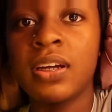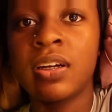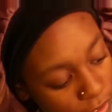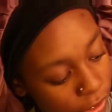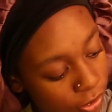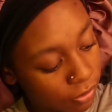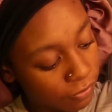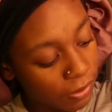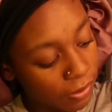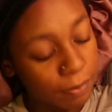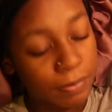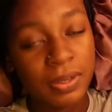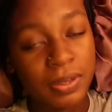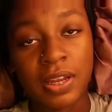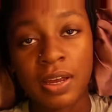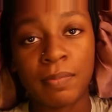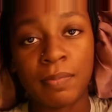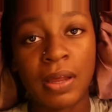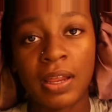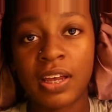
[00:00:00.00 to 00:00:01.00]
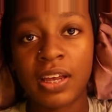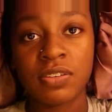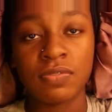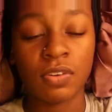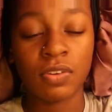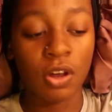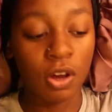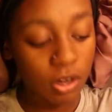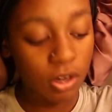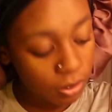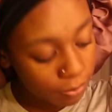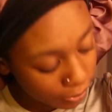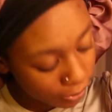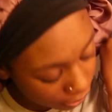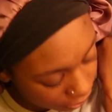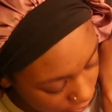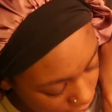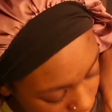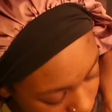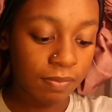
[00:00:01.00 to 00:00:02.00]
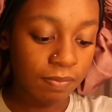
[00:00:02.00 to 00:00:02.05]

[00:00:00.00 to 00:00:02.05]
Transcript: I don't know if I put that in my last vlog, but